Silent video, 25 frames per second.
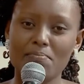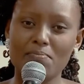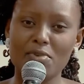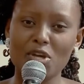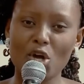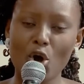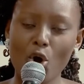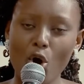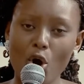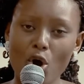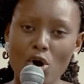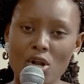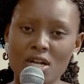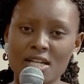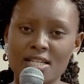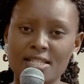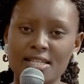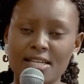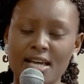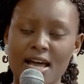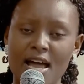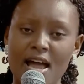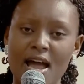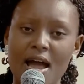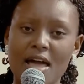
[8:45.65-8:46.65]
behold
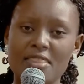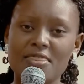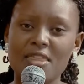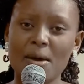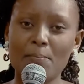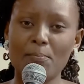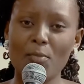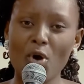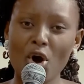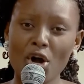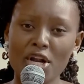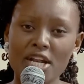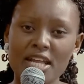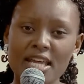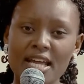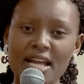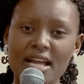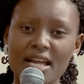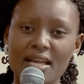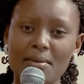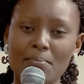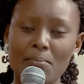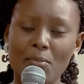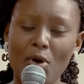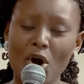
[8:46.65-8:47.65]
the morning
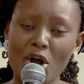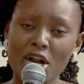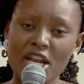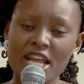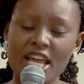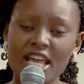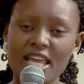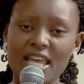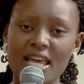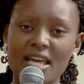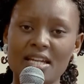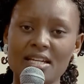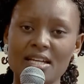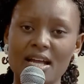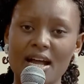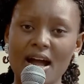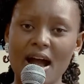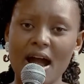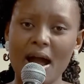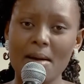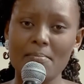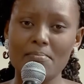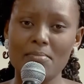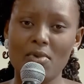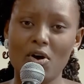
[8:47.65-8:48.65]
morning can
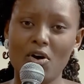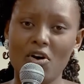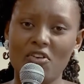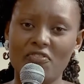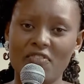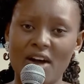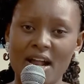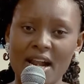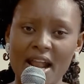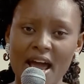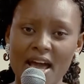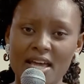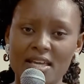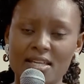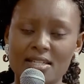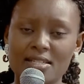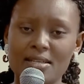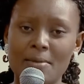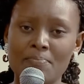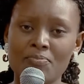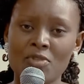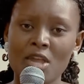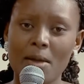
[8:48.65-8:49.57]
come overnight